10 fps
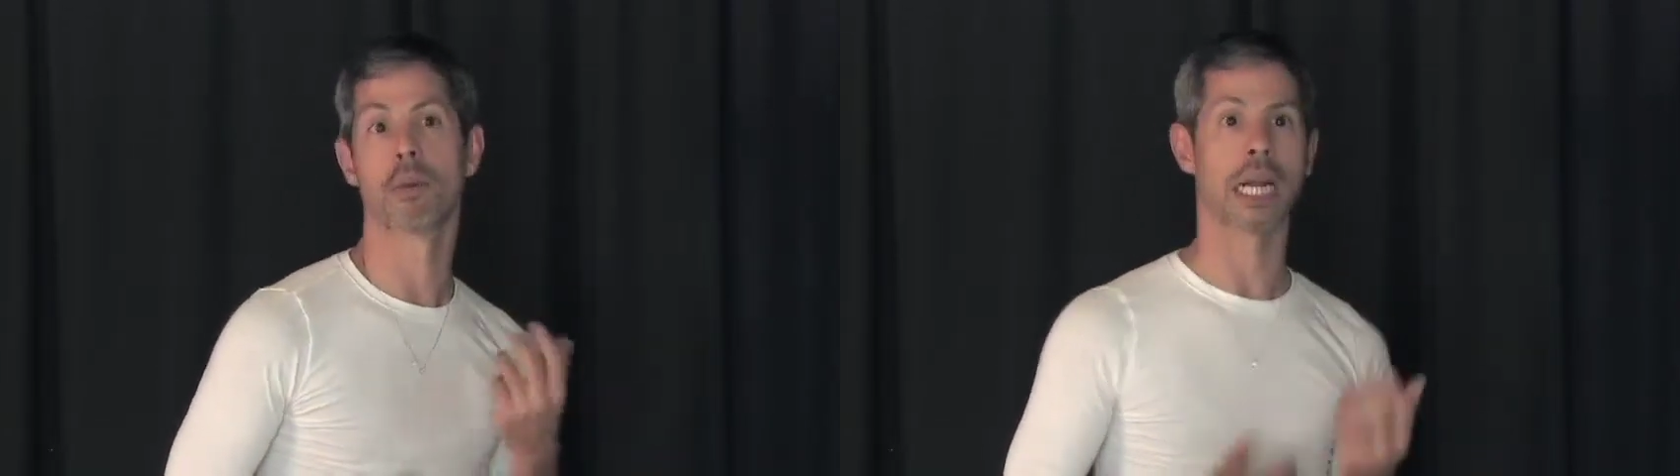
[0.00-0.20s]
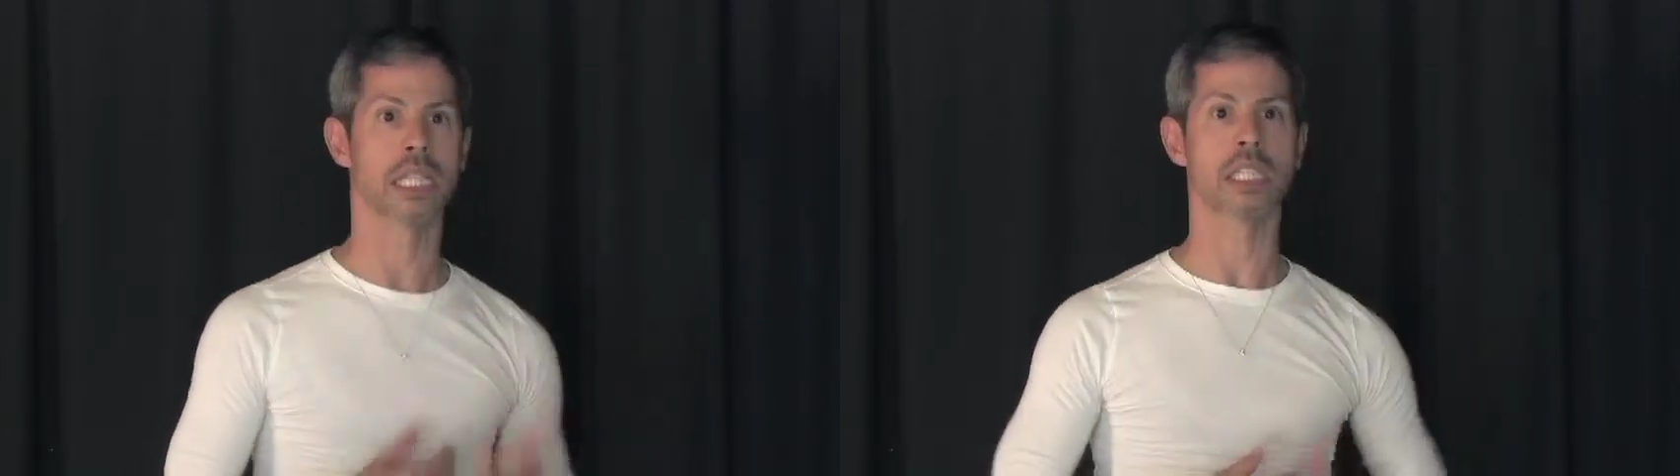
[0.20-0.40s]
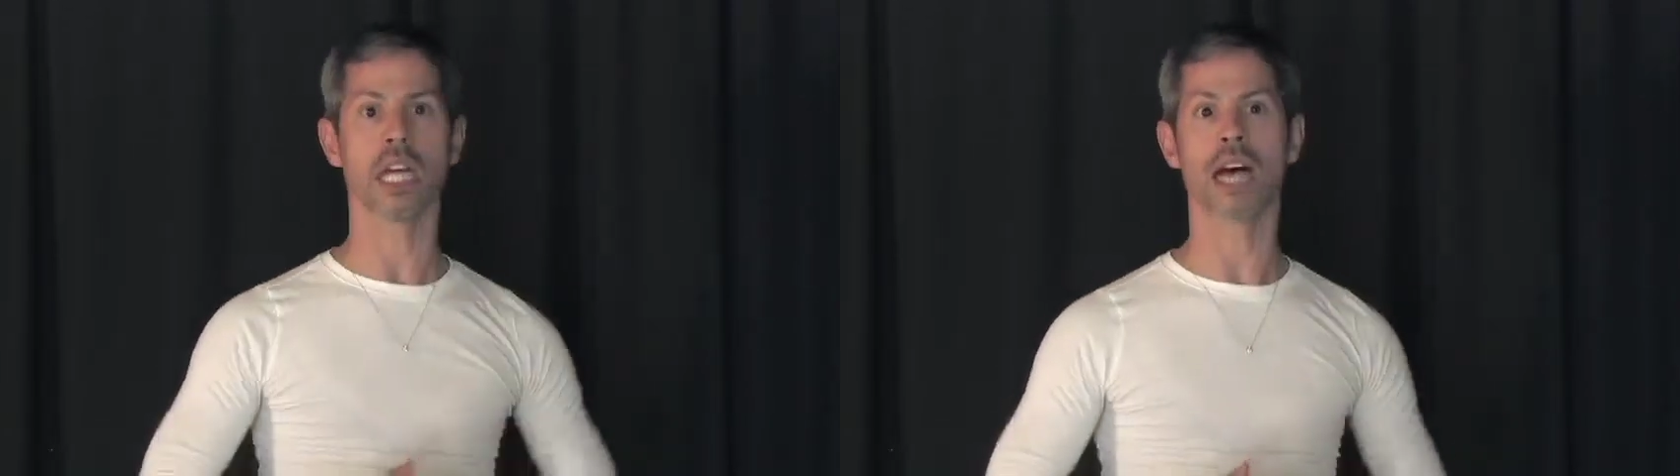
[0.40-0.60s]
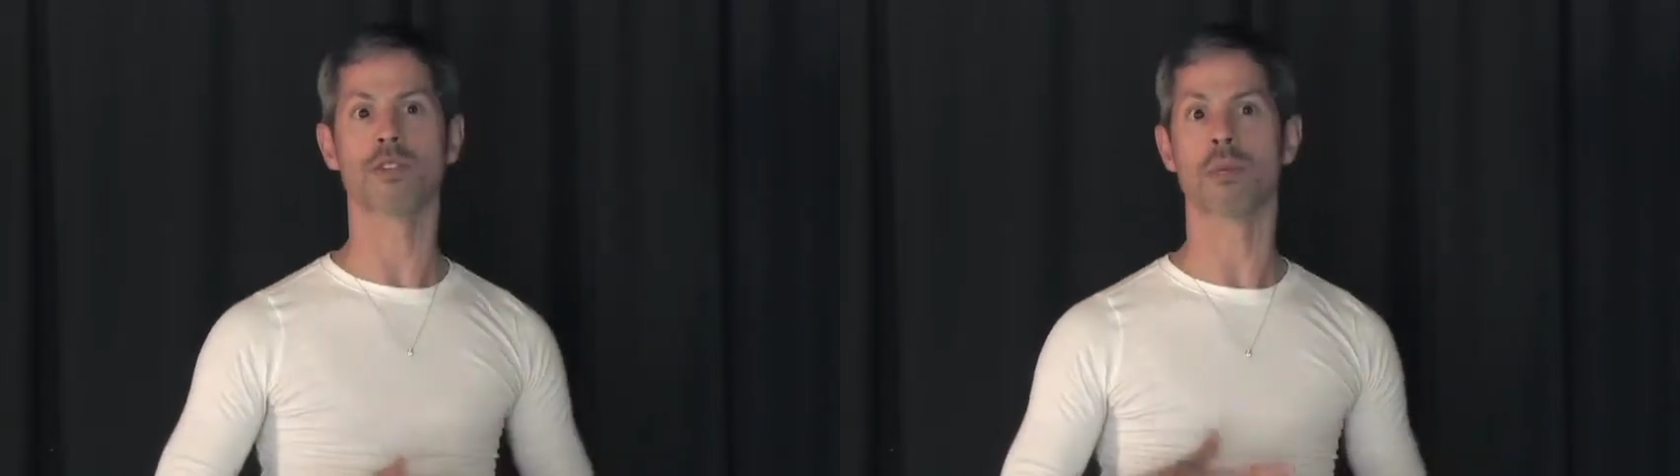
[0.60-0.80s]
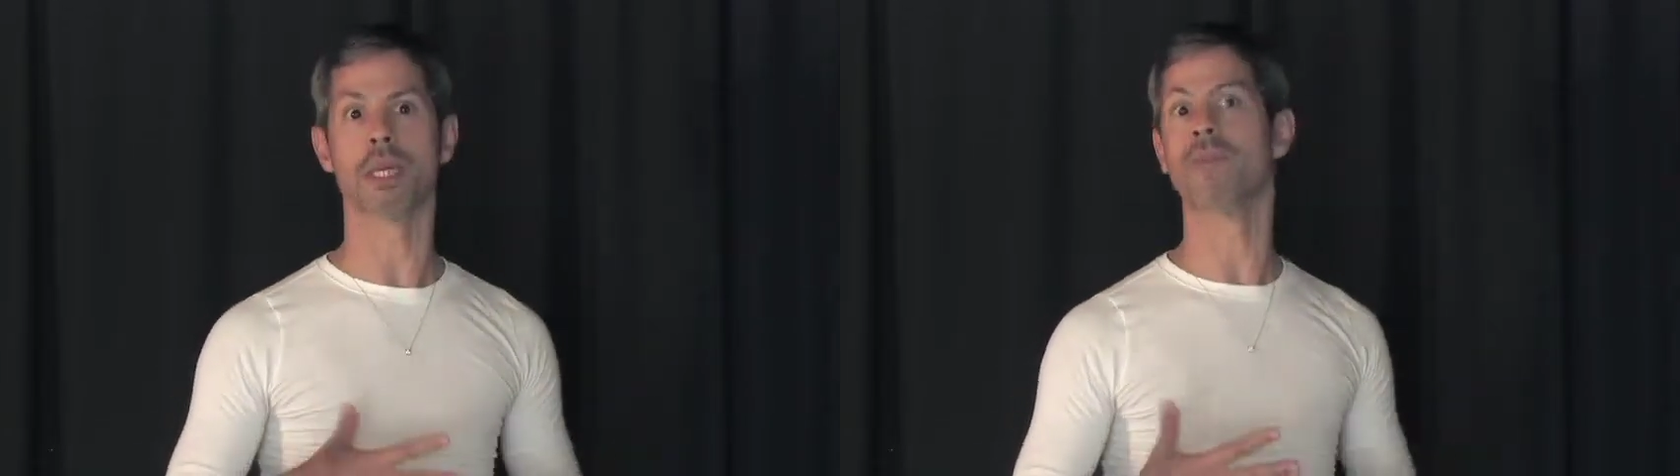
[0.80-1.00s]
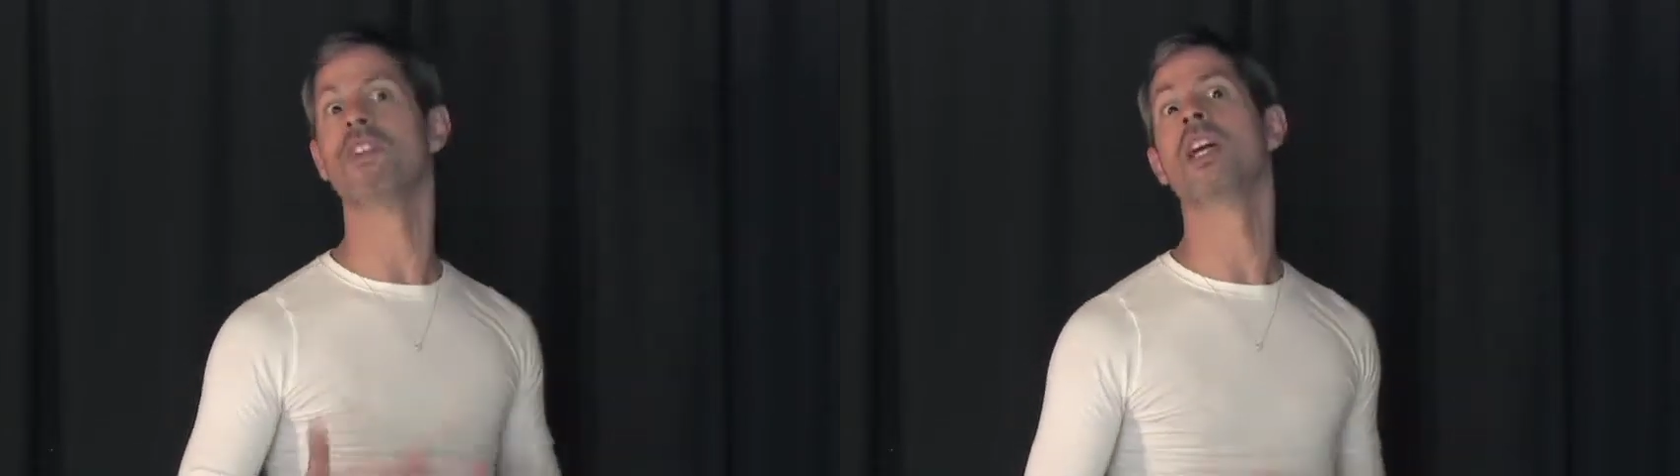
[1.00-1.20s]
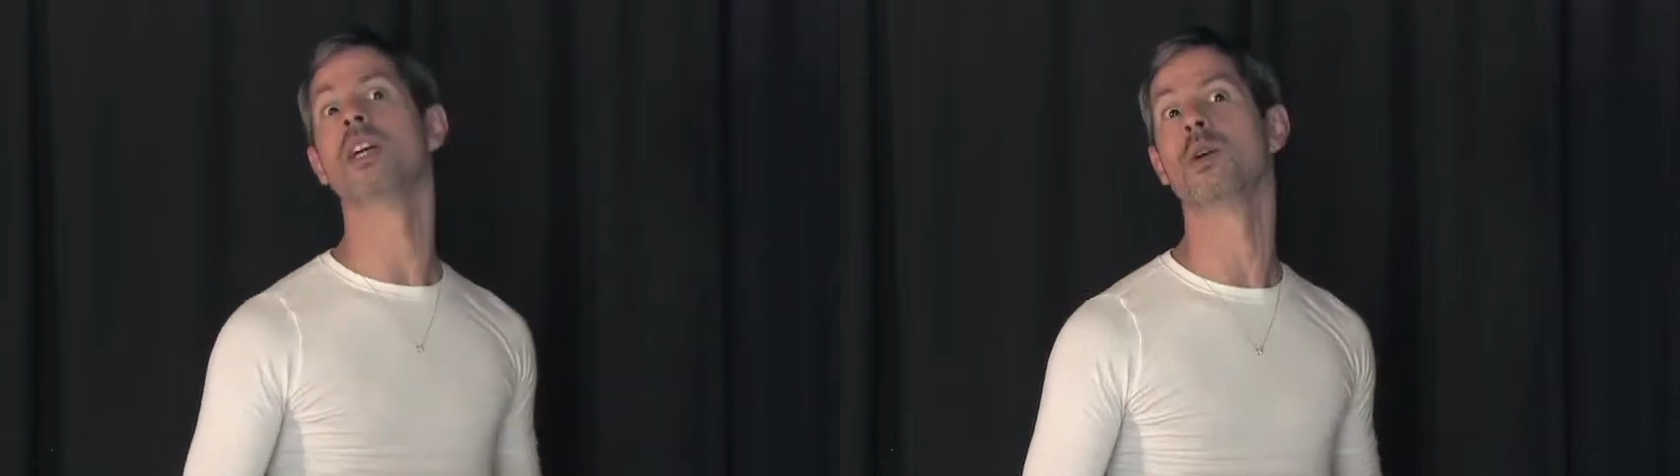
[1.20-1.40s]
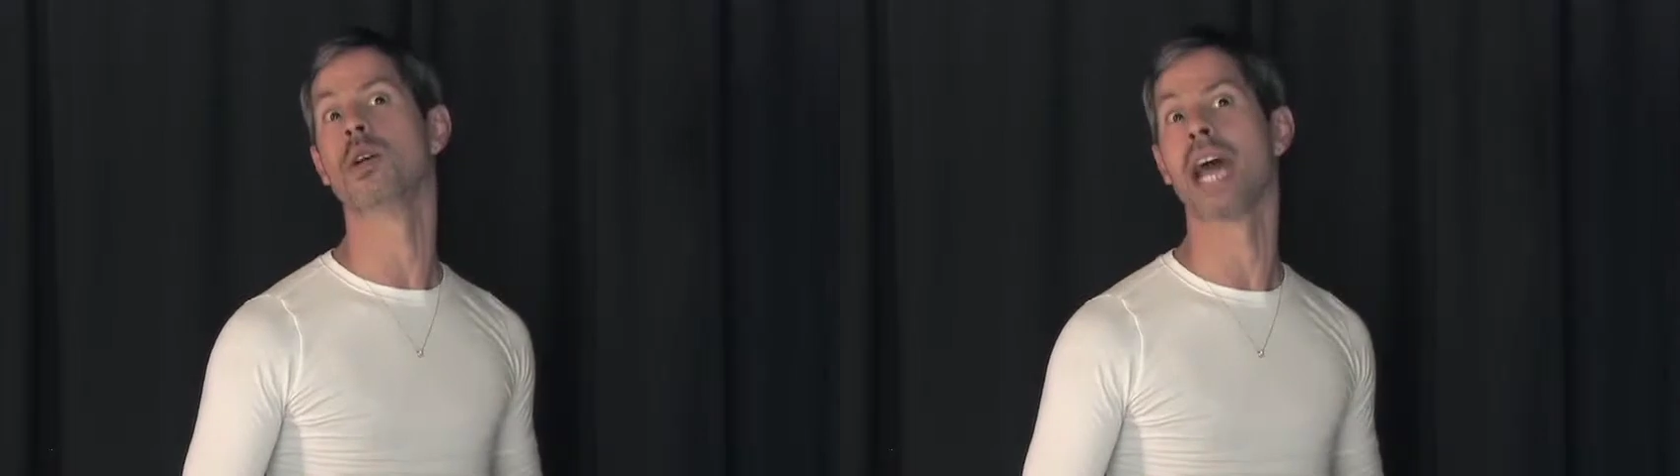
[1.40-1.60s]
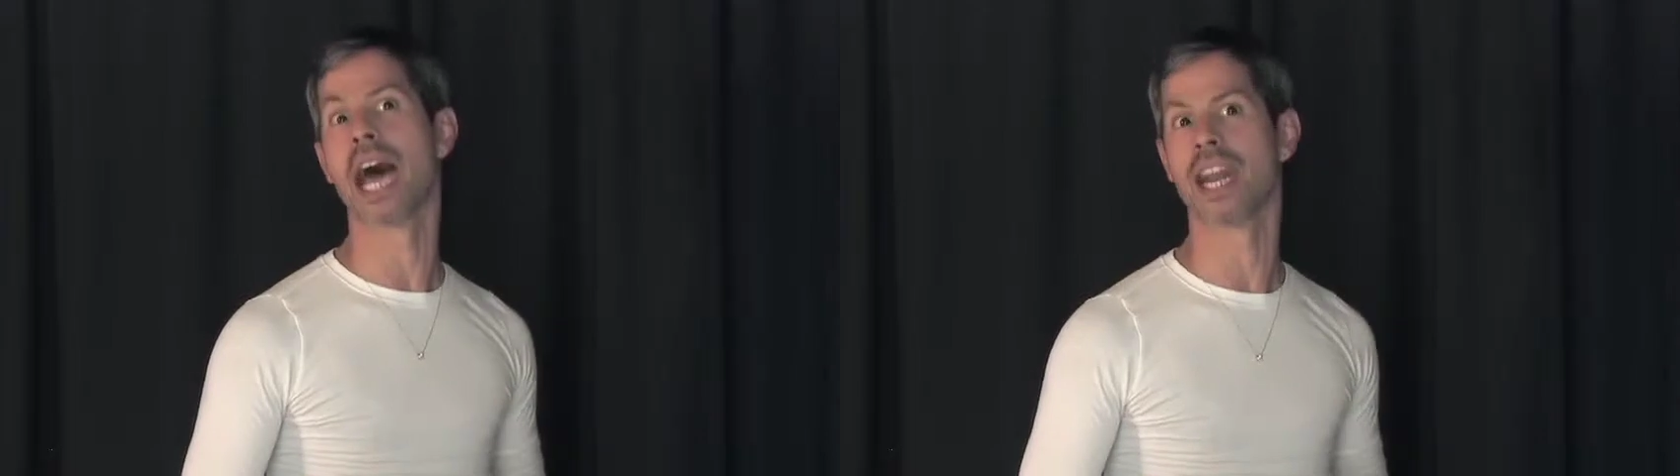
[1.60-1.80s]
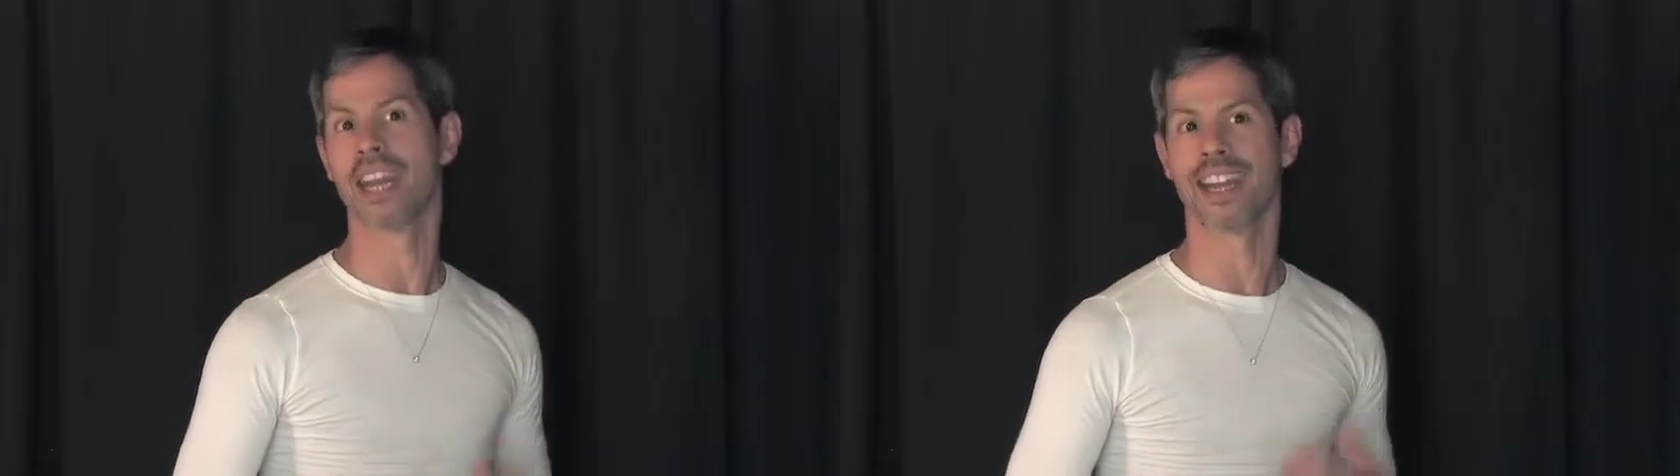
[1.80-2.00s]
but I still have to be very good
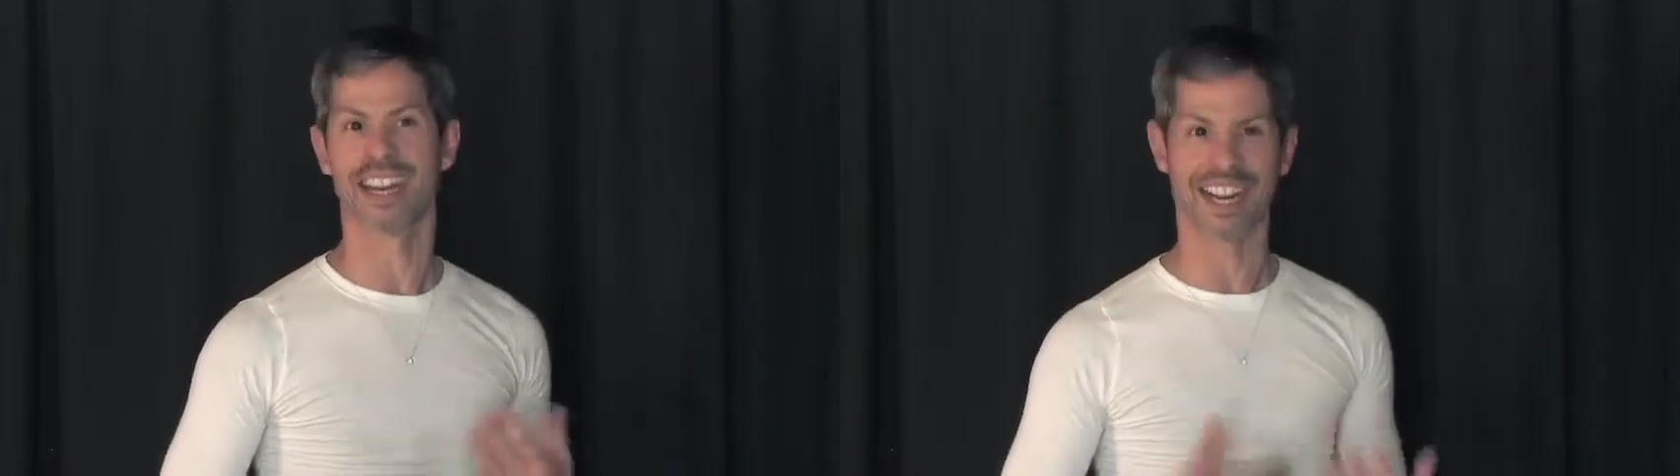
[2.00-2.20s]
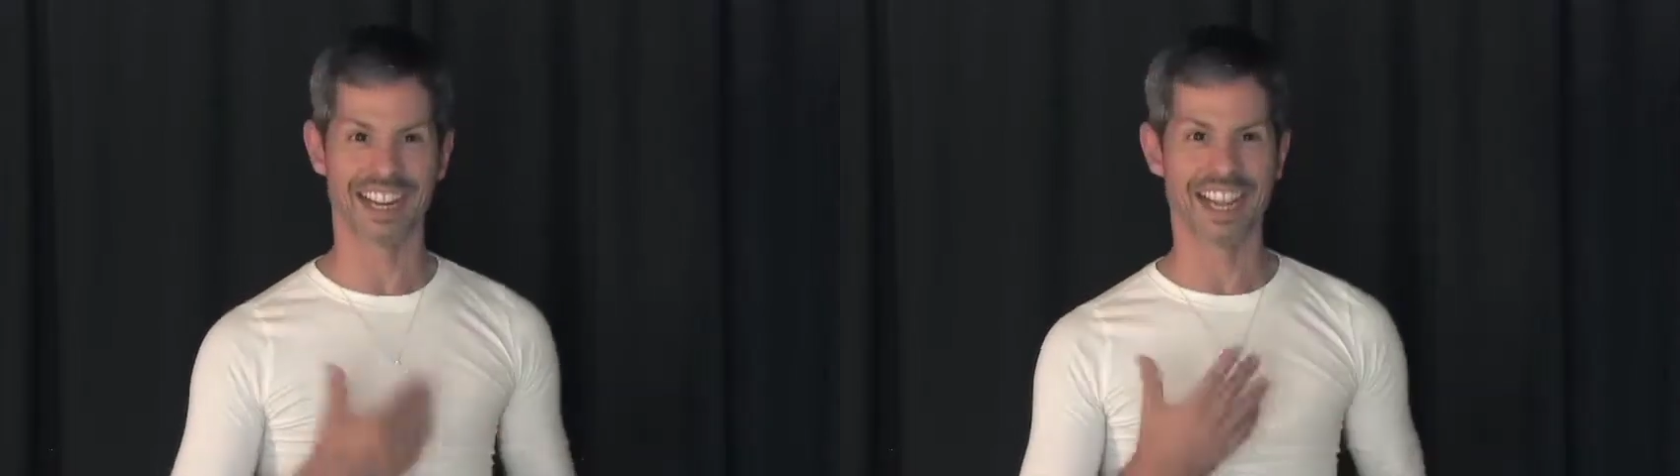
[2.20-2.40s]
at it.